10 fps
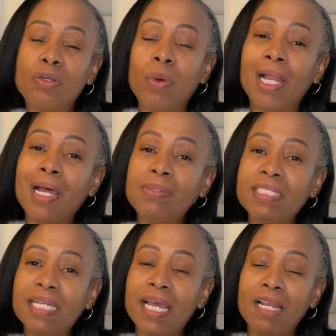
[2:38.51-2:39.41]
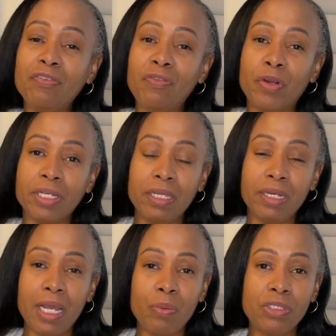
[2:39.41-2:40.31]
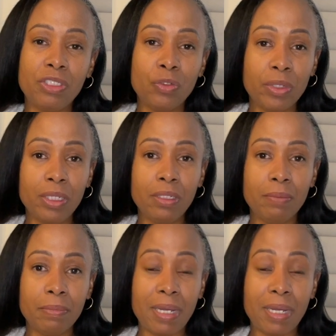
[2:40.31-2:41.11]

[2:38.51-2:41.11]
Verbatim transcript: while I was in California and I was doing